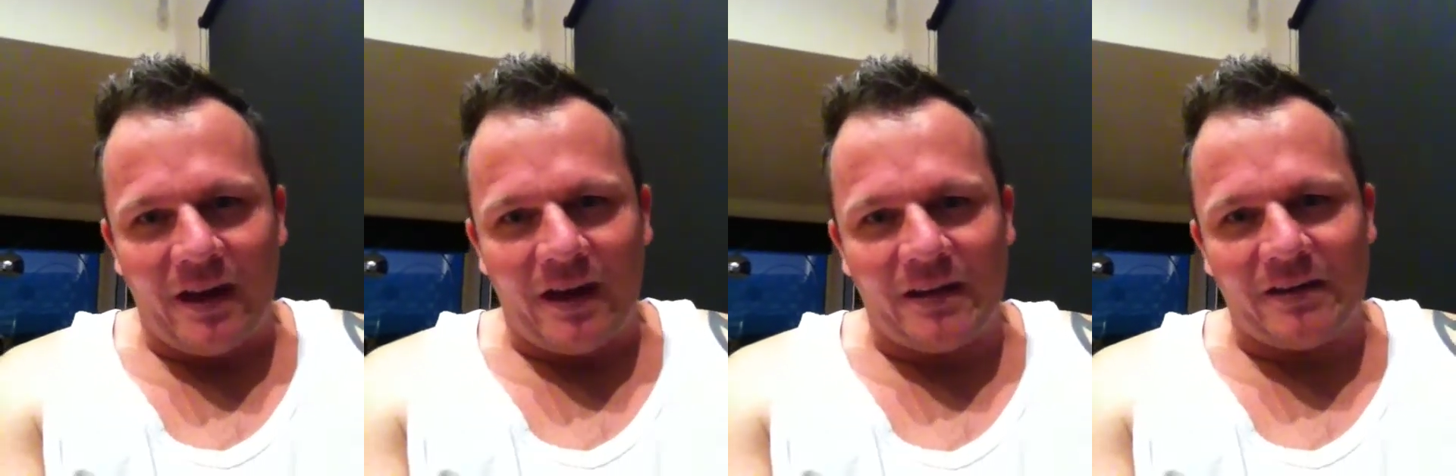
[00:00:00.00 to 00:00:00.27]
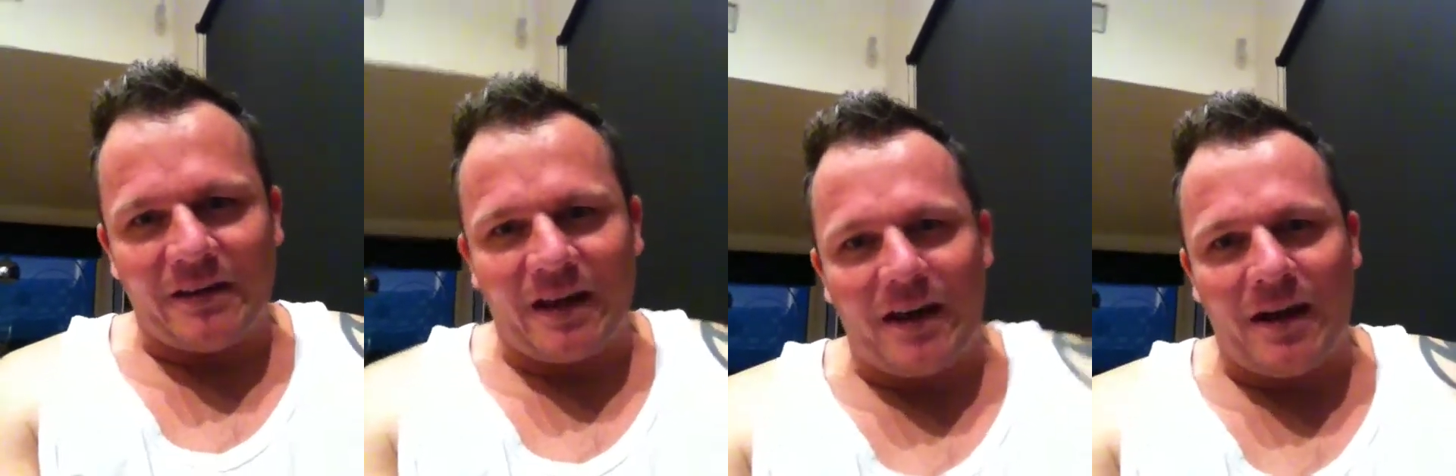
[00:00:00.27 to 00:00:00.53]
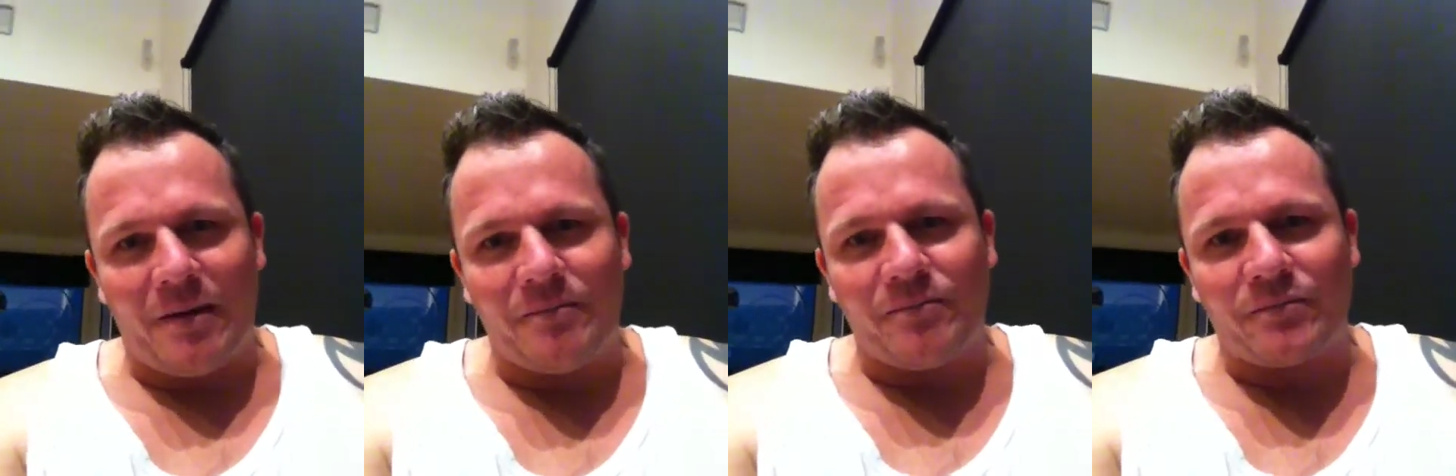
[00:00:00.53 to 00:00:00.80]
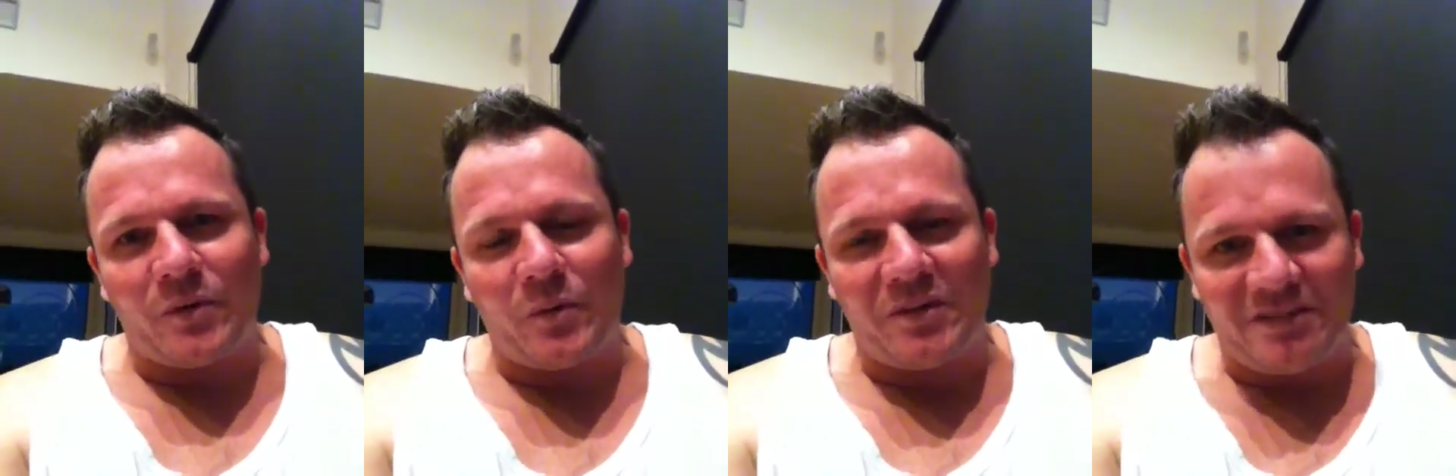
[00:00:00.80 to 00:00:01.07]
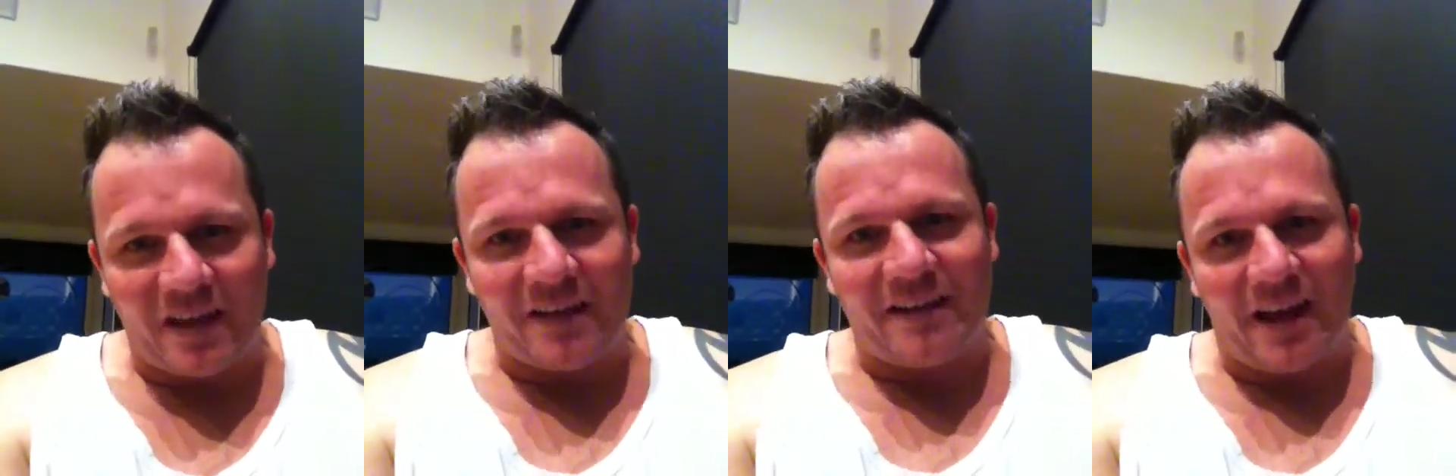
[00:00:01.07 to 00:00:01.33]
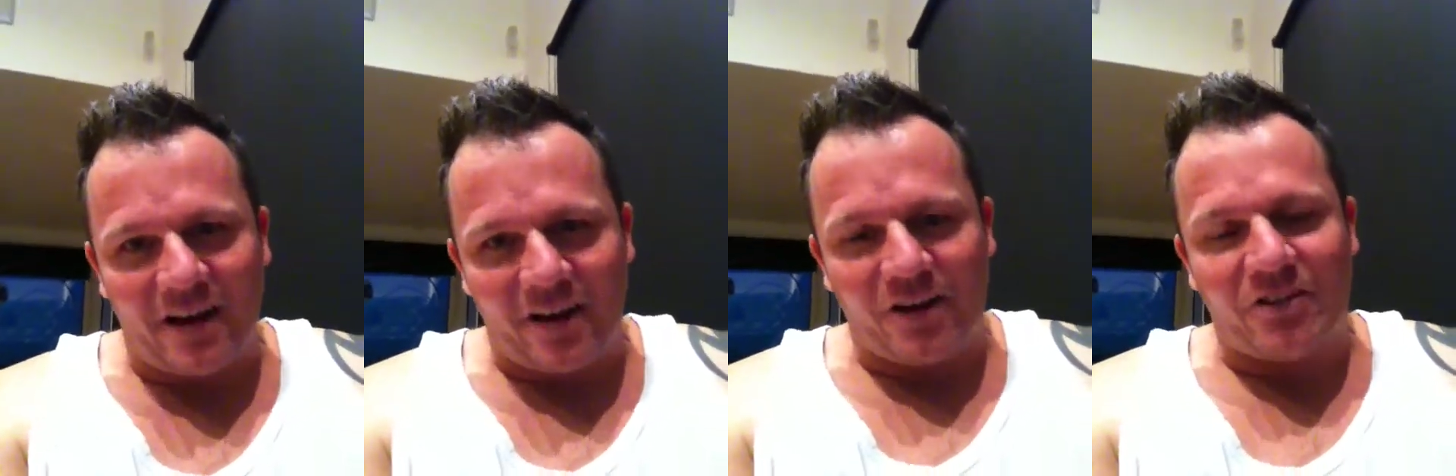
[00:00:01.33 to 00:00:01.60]
And we sat
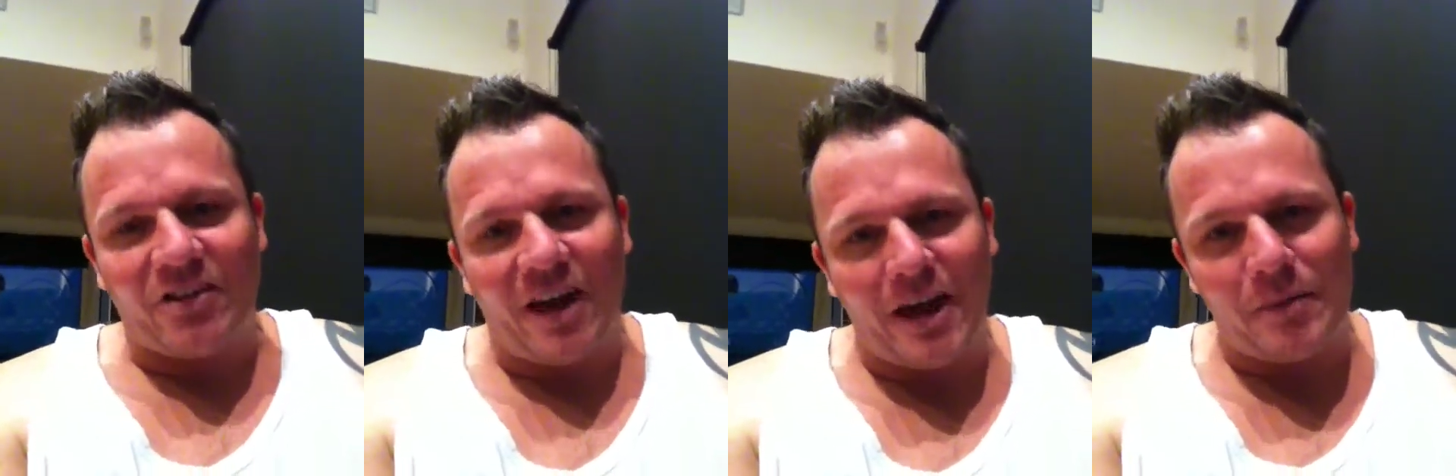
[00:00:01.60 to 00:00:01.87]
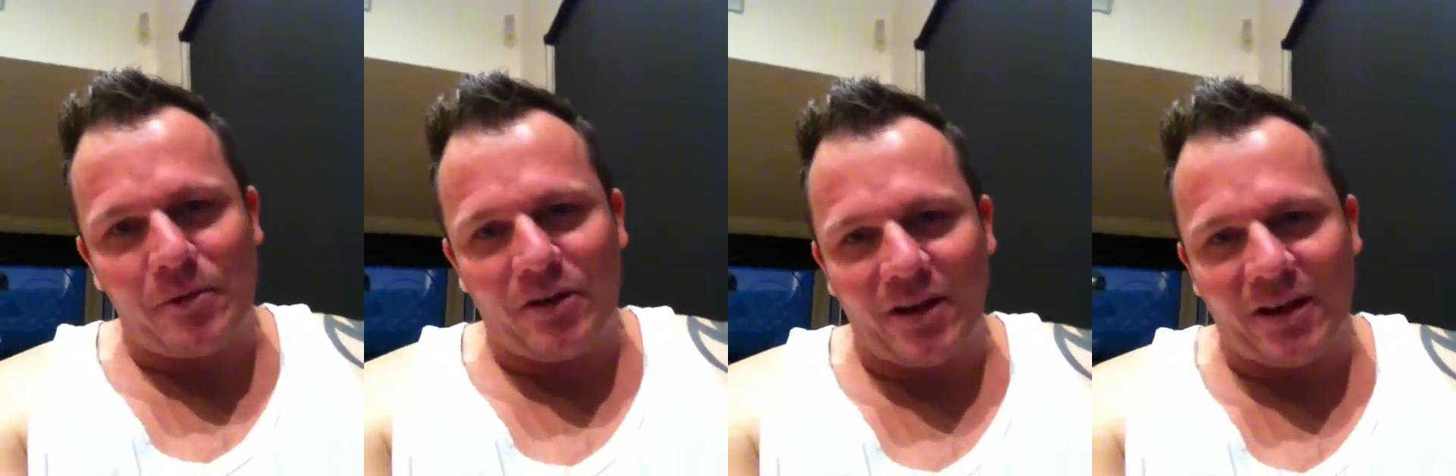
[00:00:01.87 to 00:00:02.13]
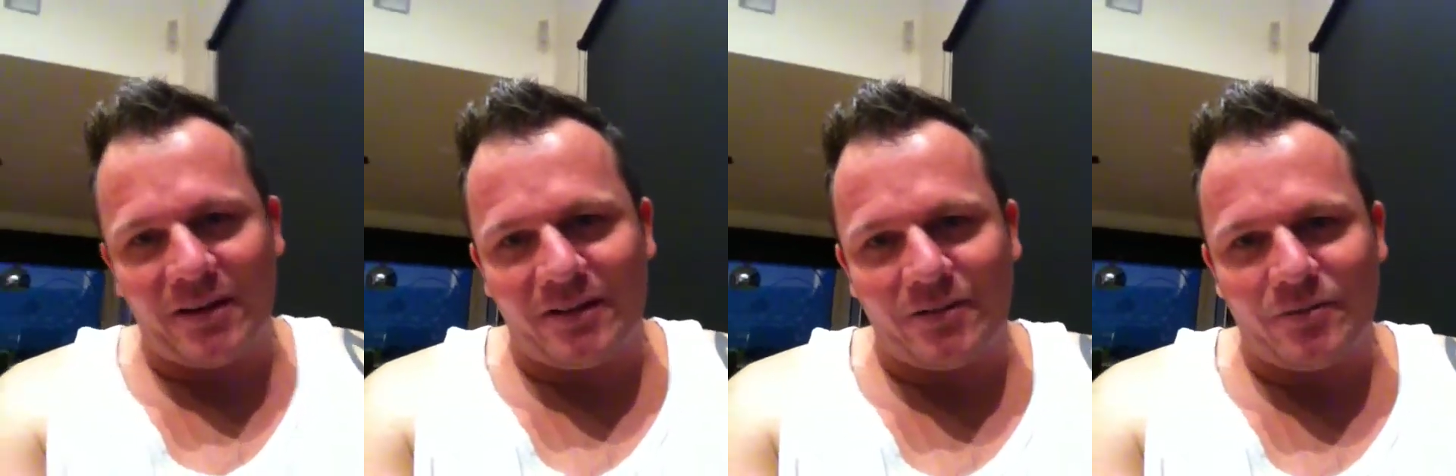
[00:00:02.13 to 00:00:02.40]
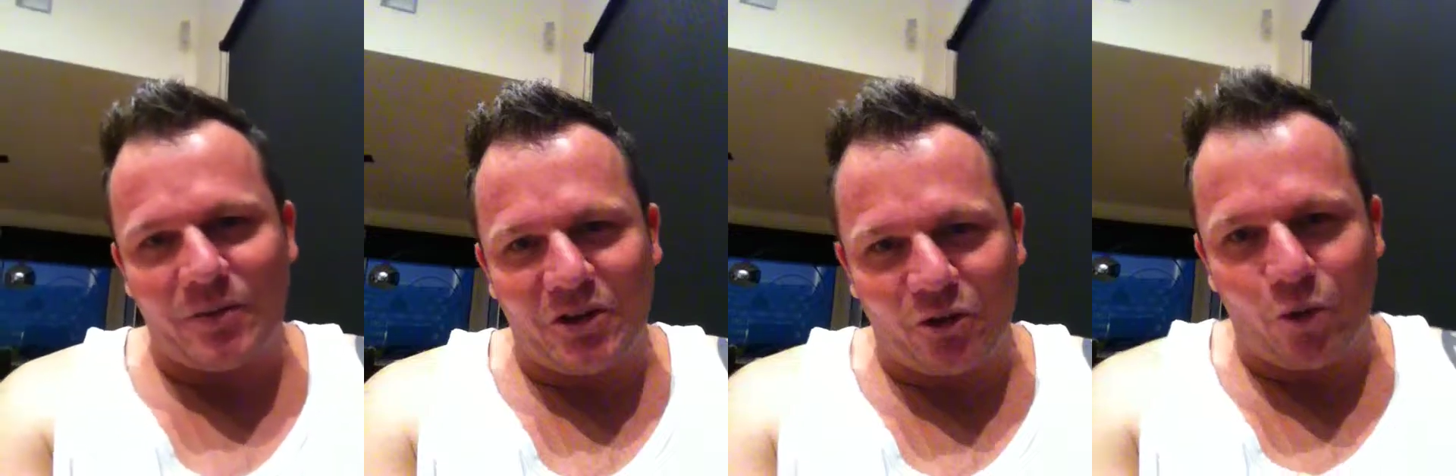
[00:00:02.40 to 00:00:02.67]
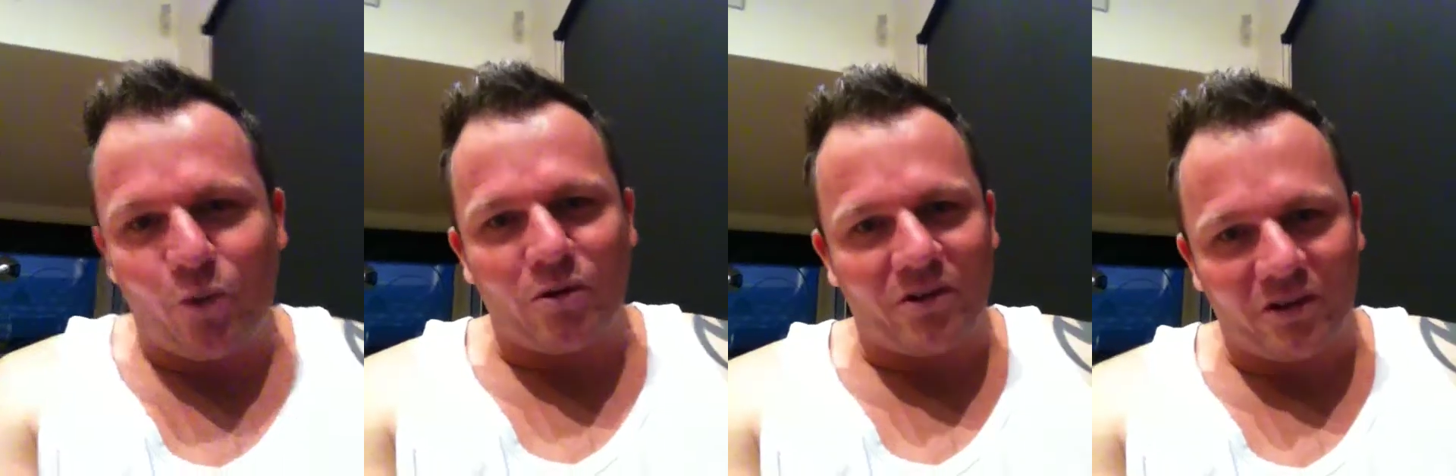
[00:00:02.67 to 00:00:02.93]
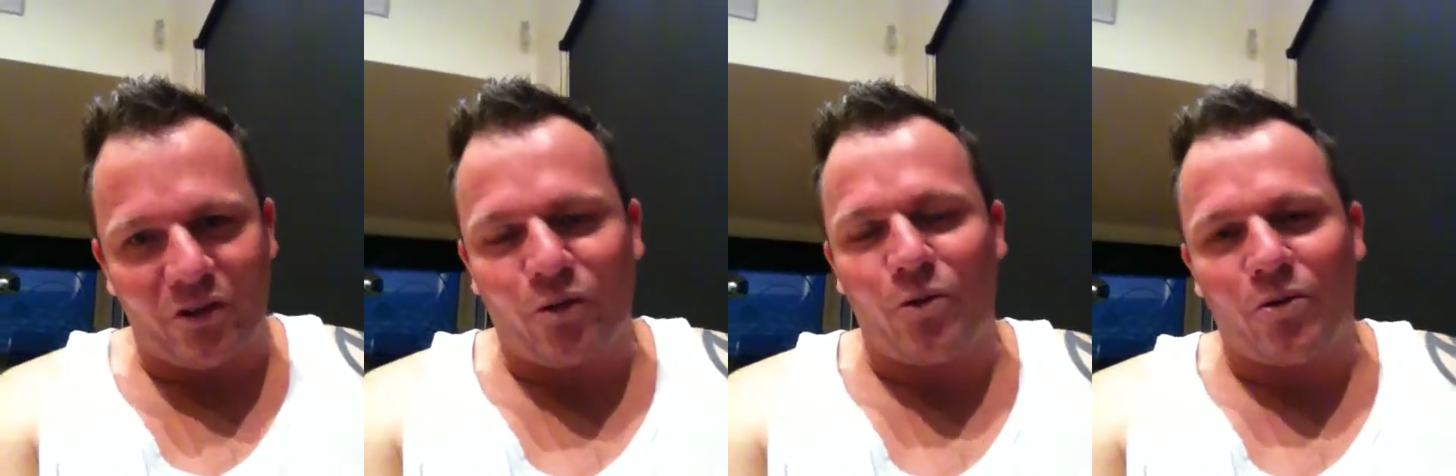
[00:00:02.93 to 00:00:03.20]
down at a table, and we
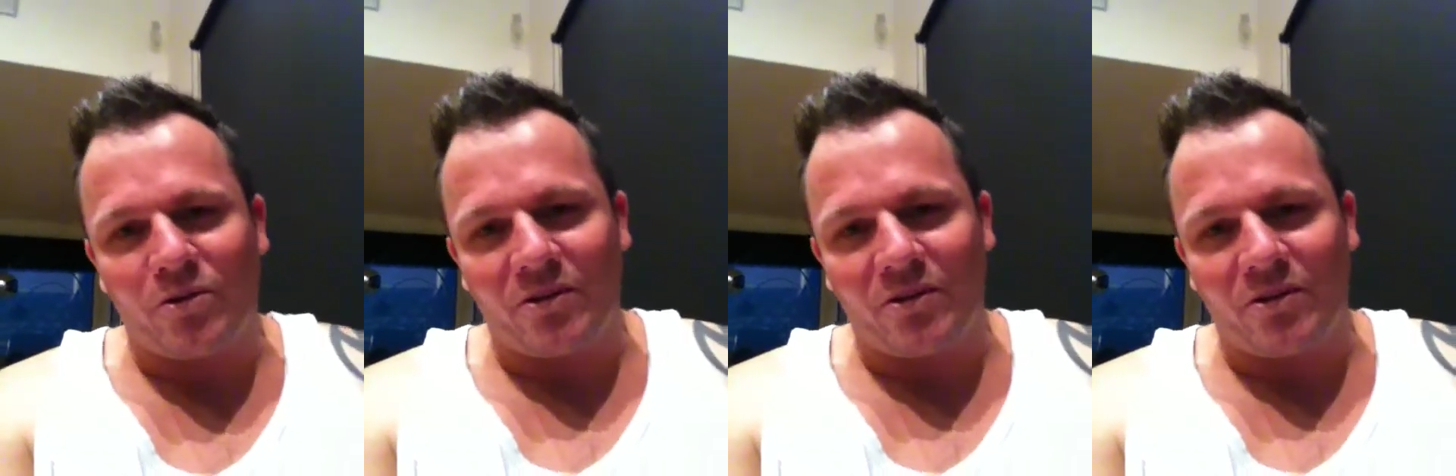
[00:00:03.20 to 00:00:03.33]
talked, and